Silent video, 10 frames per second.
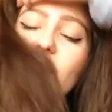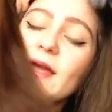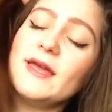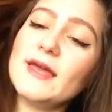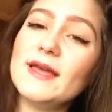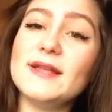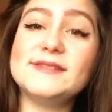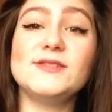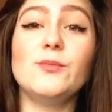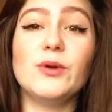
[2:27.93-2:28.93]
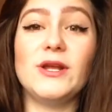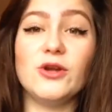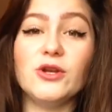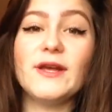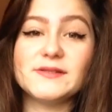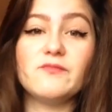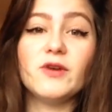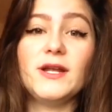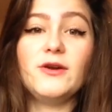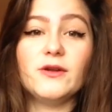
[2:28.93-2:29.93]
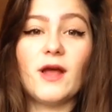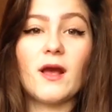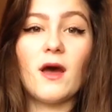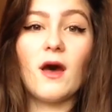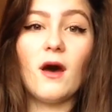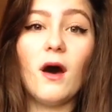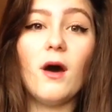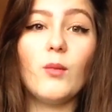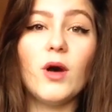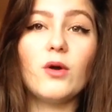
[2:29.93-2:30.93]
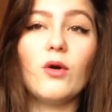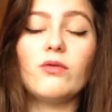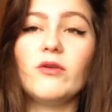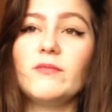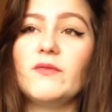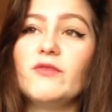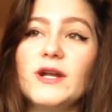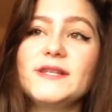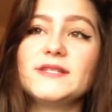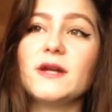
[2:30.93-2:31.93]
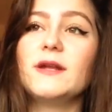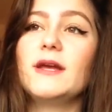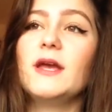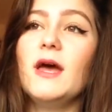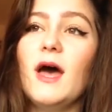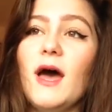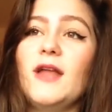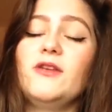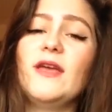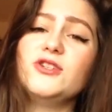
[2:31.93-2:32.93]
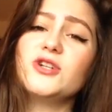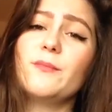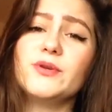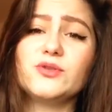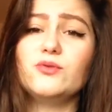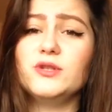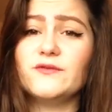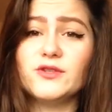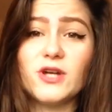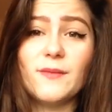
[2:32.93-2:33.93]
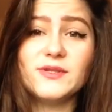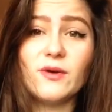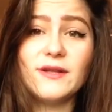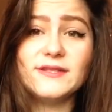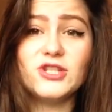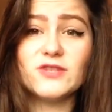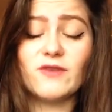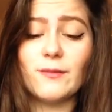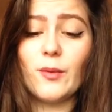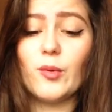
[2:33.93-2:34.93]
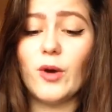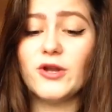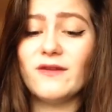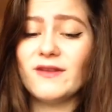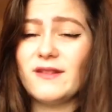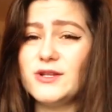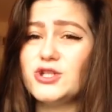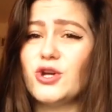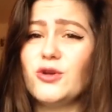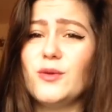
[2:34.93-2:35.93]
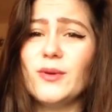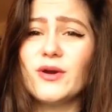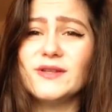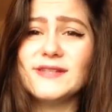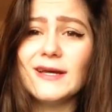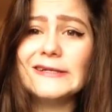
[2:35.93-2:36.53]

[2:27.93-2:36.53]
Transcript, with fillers: it's still pretty good. You get some really good like uh, artwork on them. They're really stunning, and you can get jumpers at all different types. So I'd suggest Redbubble. I don't have anything to show you because